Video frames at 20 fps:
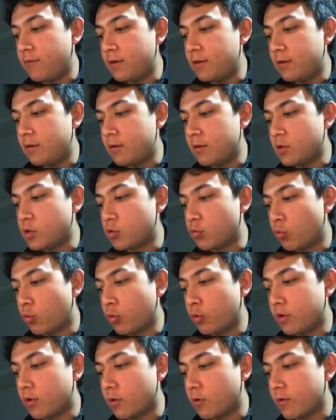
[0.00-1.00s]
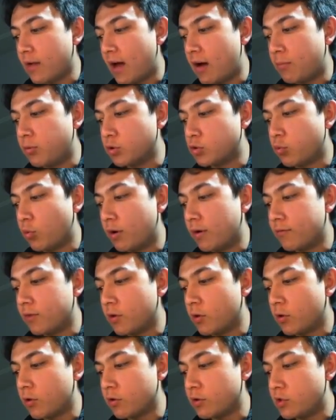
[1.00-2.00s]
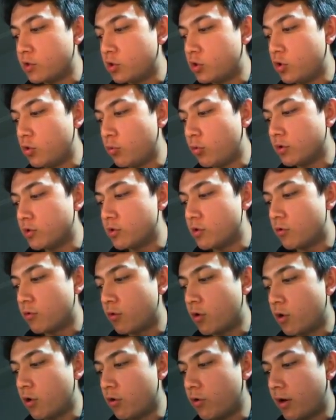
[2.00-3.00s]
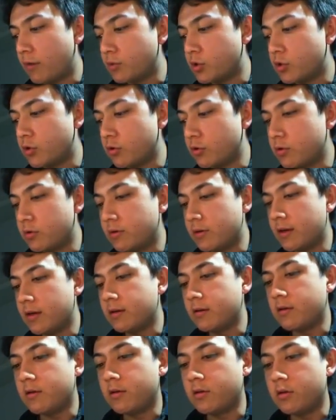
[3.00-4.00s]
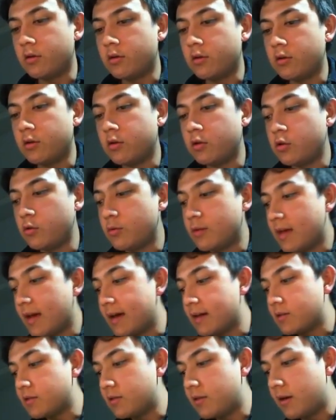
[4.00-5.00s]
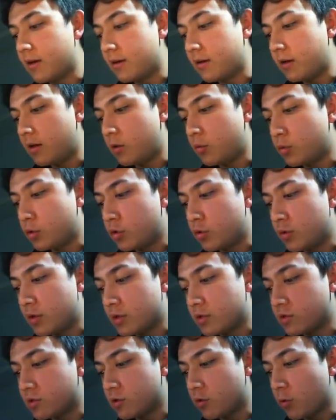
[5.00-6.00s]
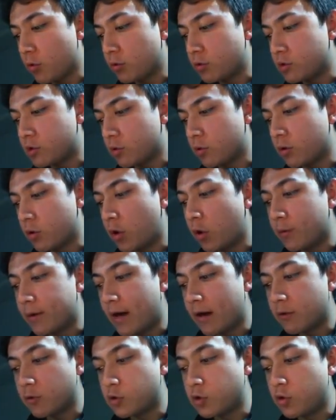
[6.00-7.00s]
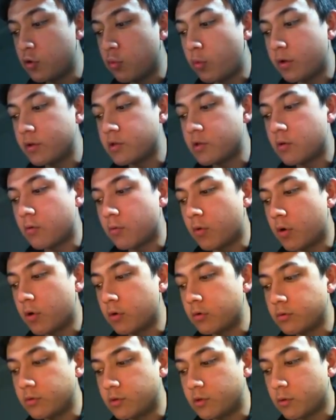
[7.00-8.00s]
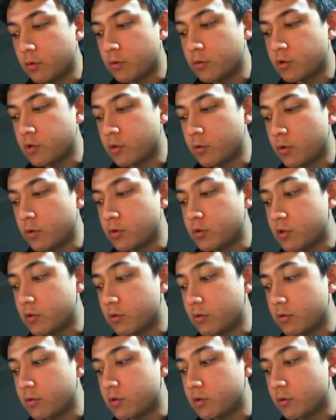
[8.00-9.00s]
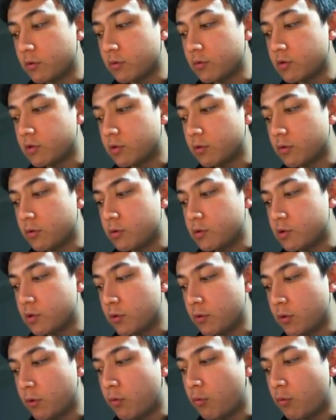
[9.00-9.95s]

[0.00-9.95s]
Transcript: given this rule here, the output's 1 if there are at least 2 1s in a row, I'm sure that you'd guess that it would do this: 0, 0. Oh, now there's two ones in a row: 0, 0, 0, 0, 0,